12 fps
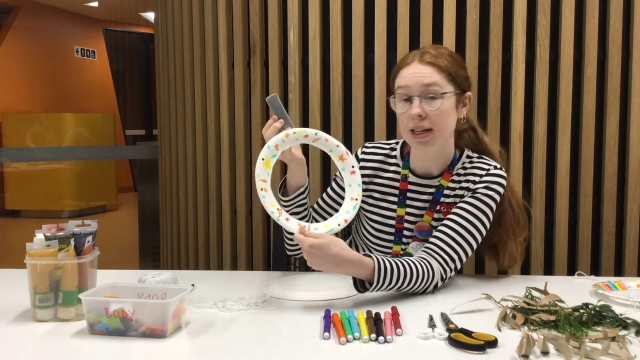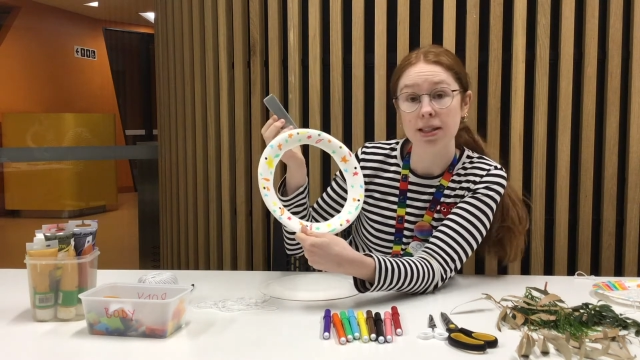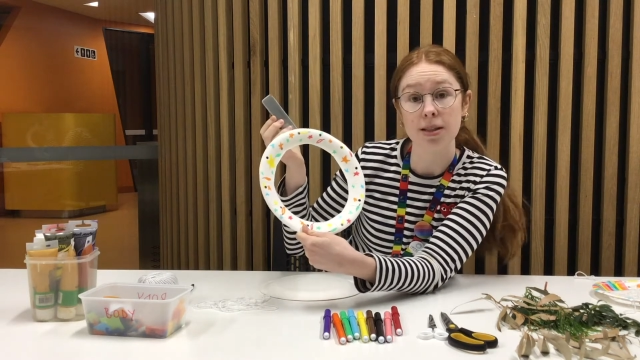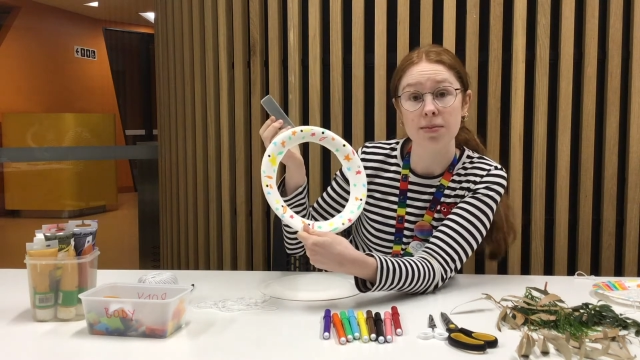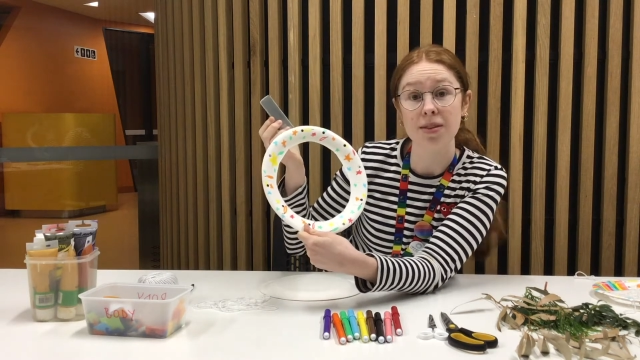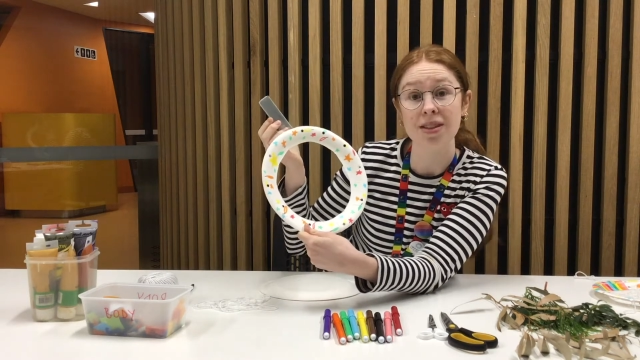
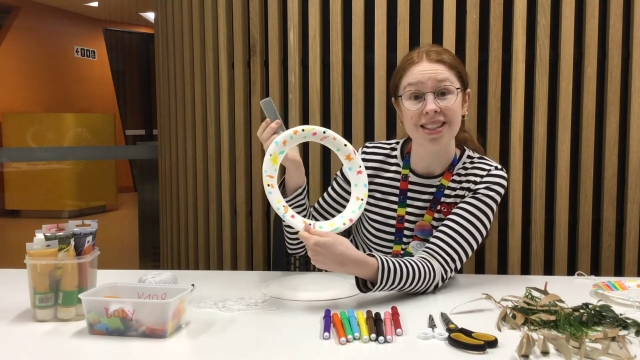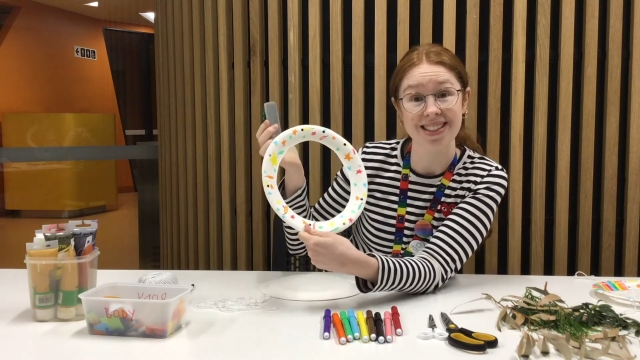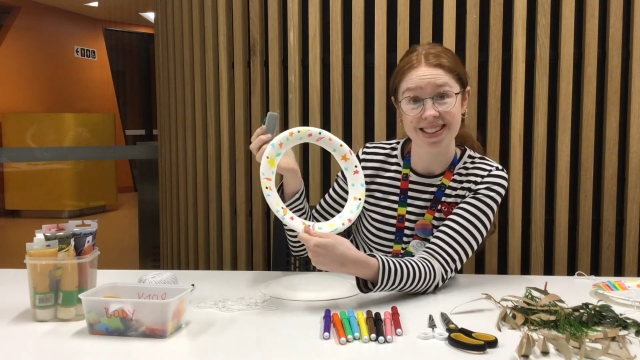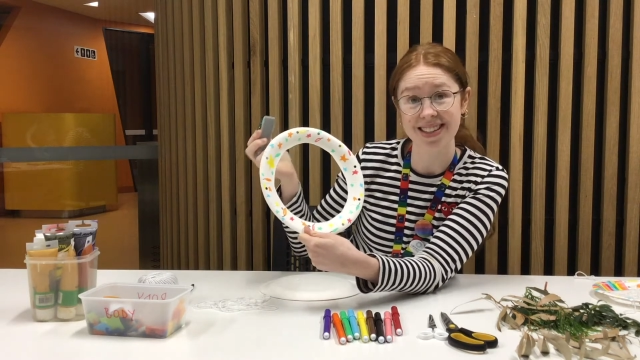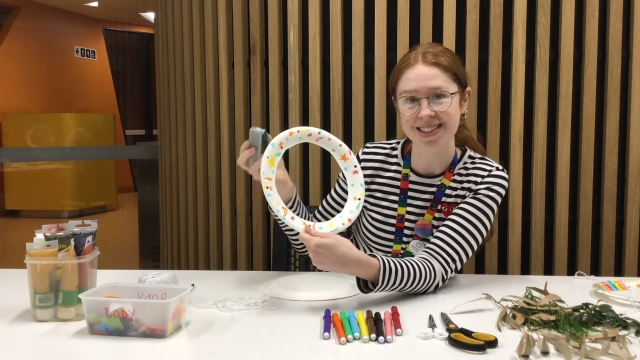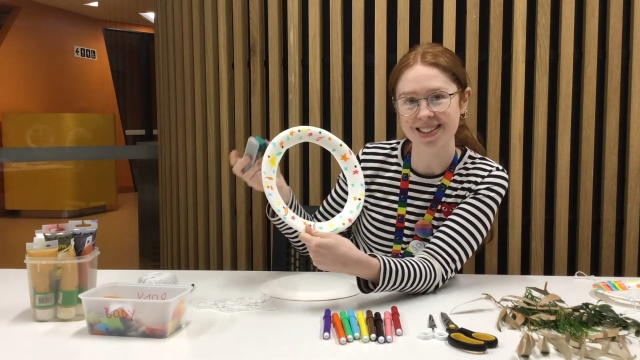some
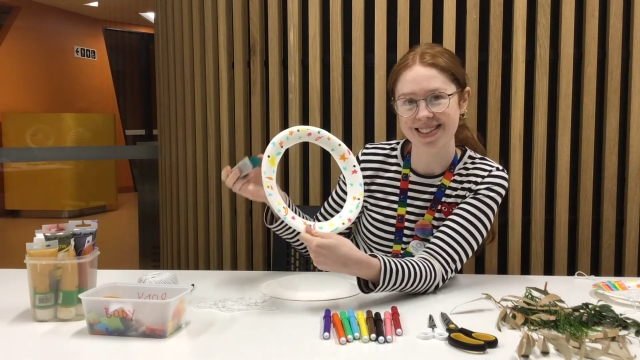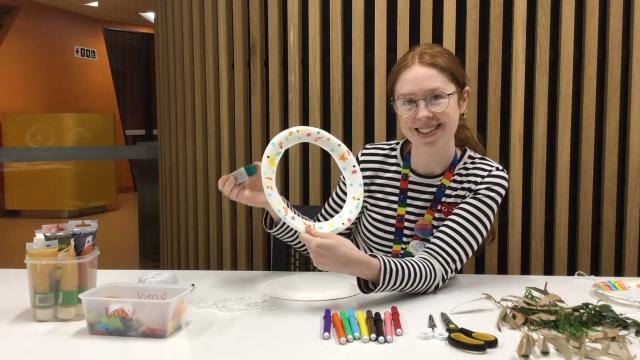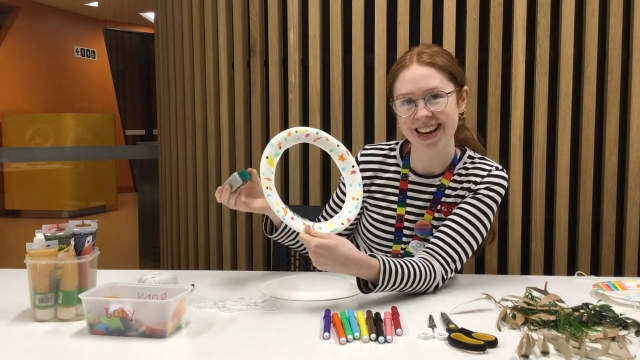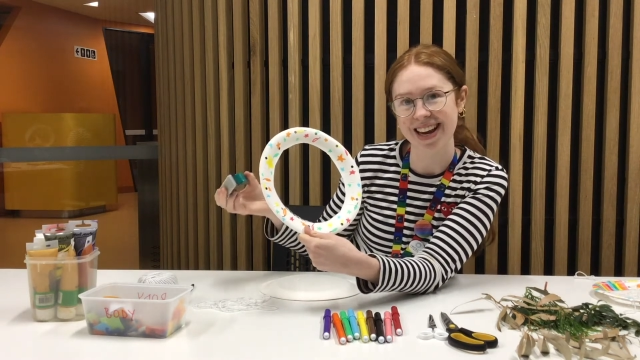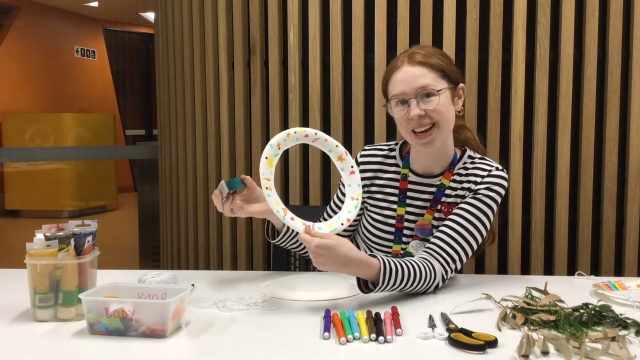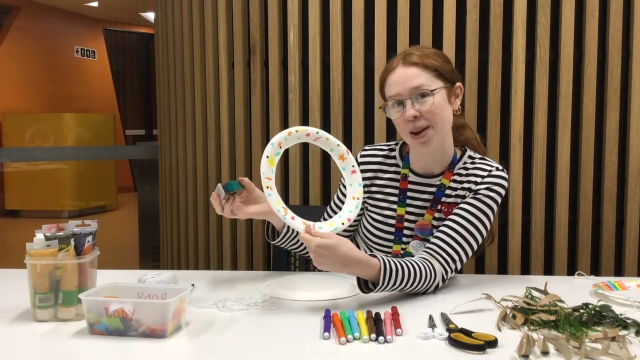scissors
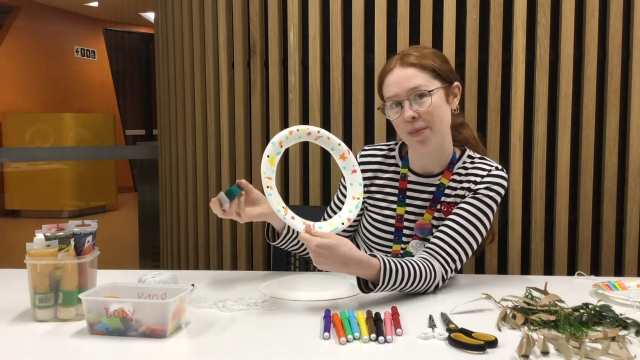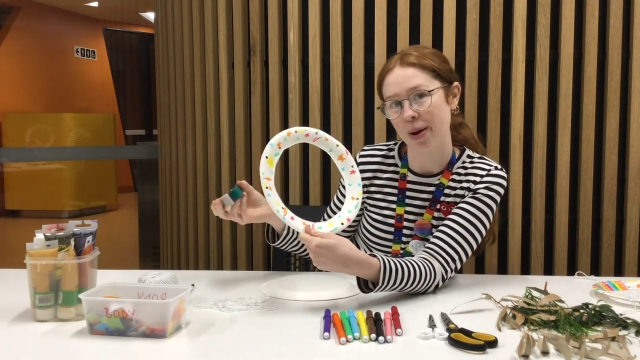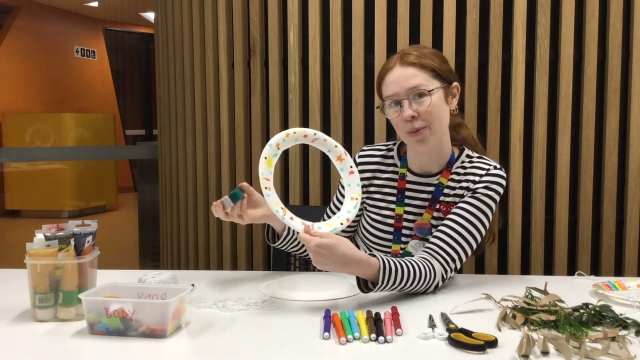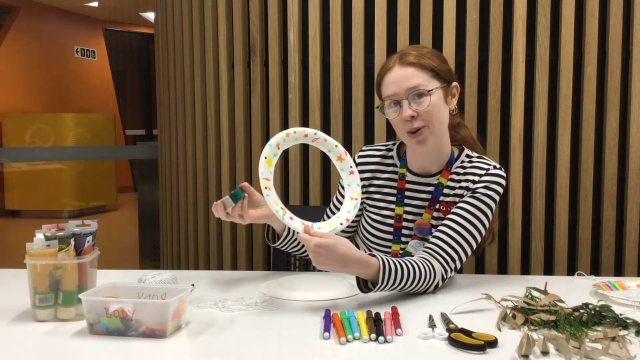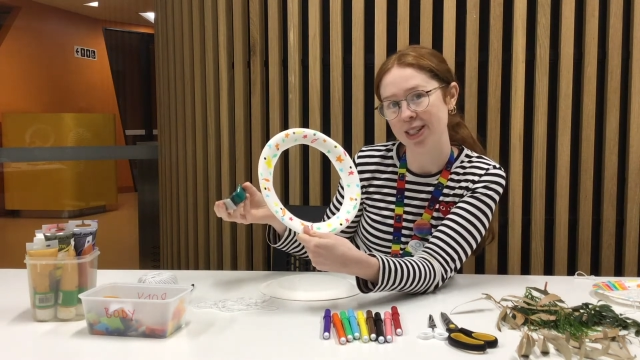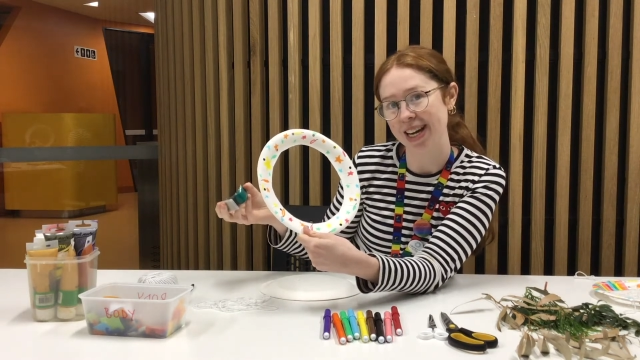and get
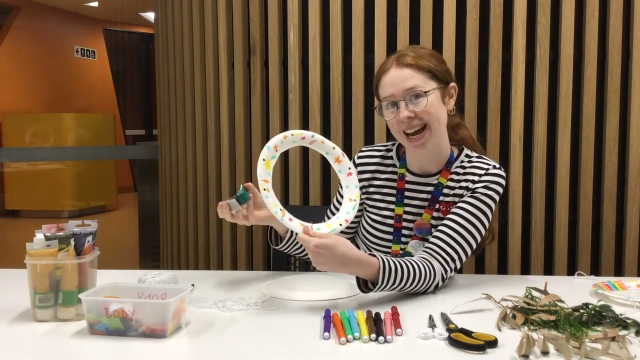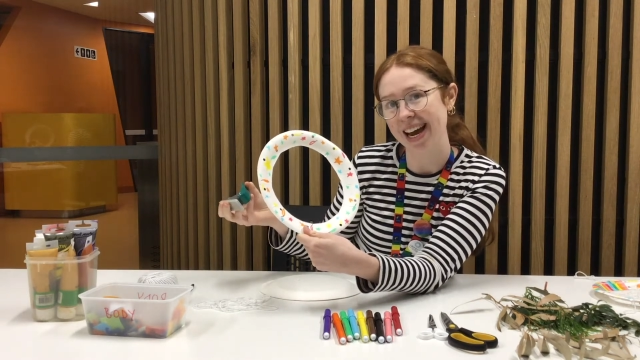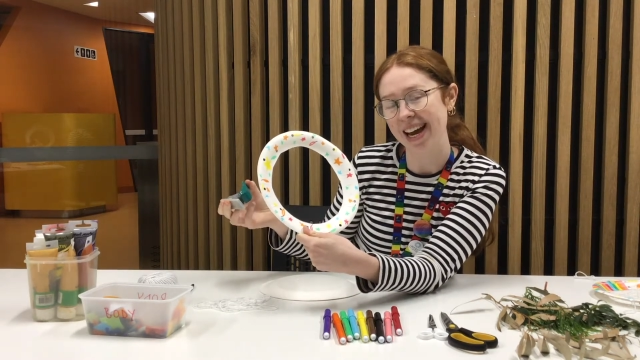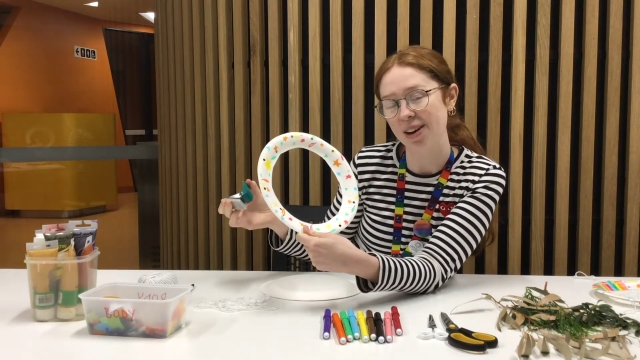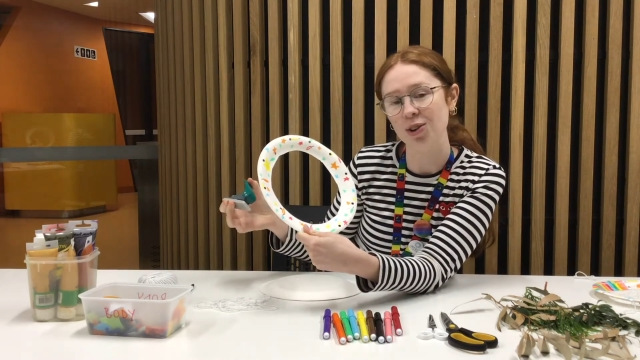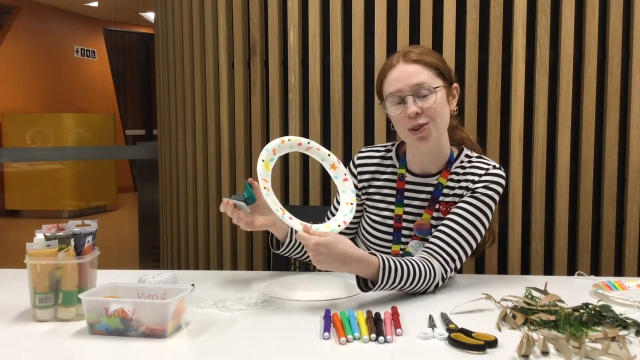mum or
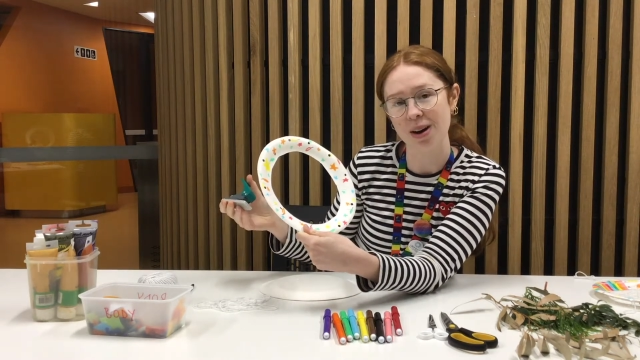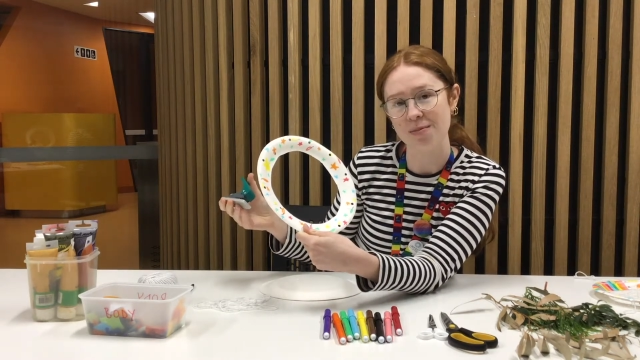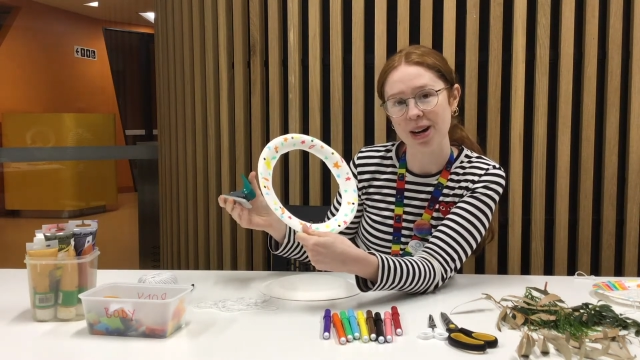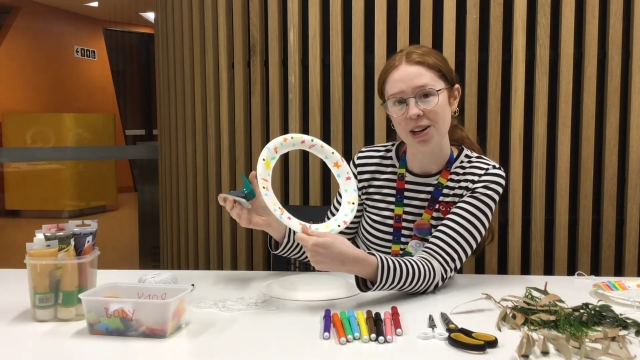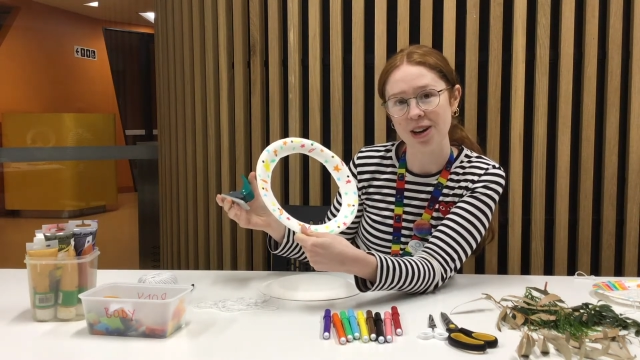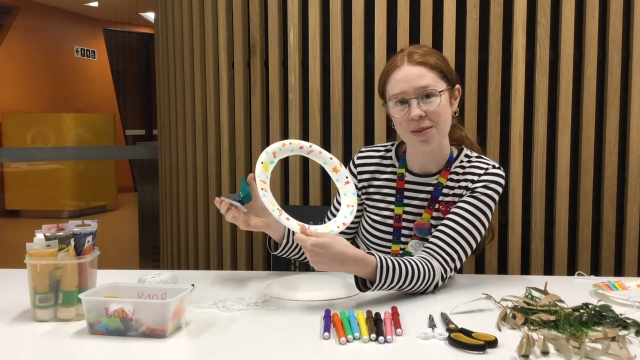dad or
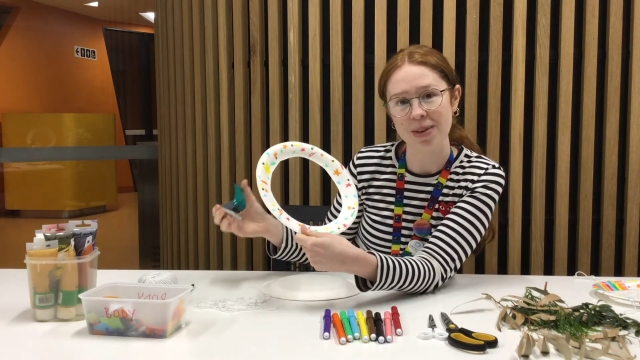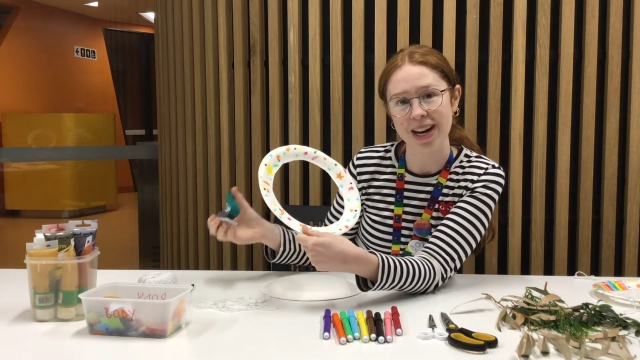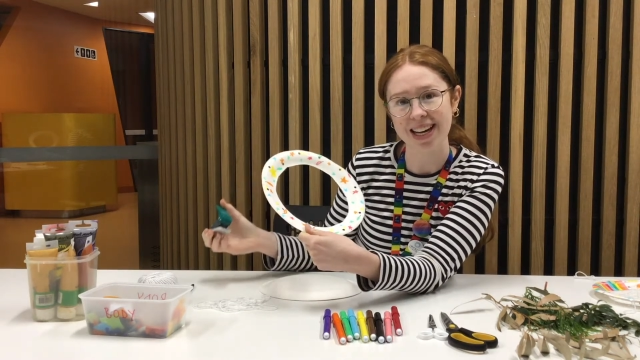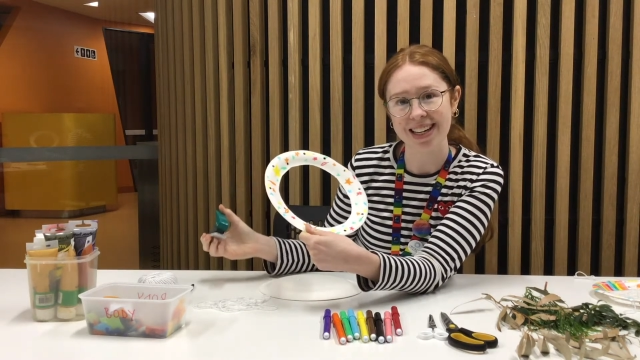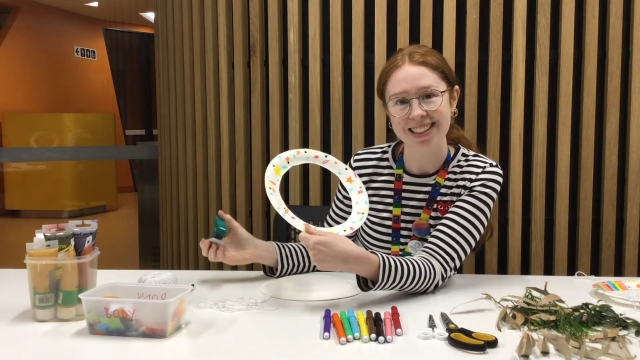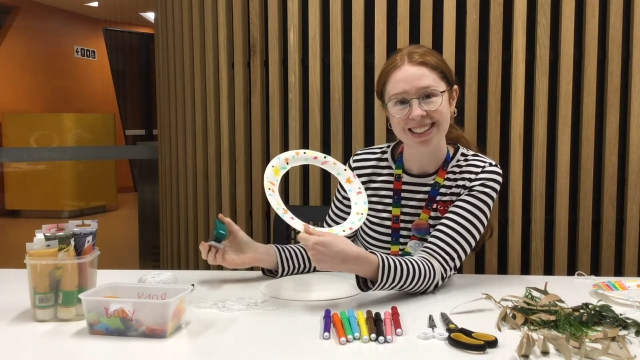grandma or grandpa